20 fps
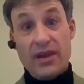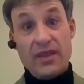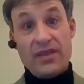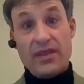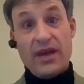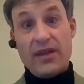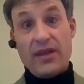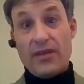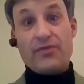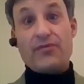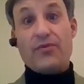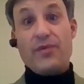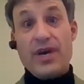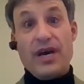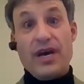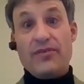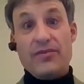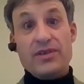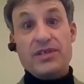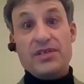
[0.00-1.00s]
the other
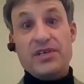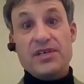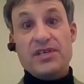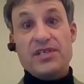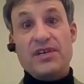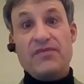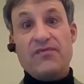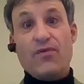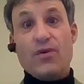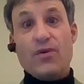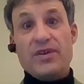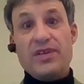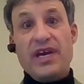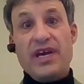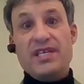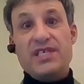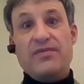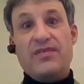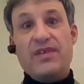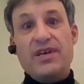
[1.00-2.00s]
364
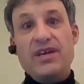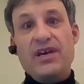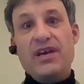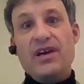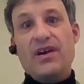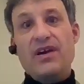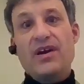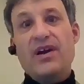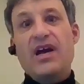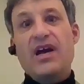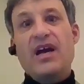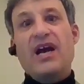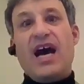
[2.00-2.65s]
days of the year.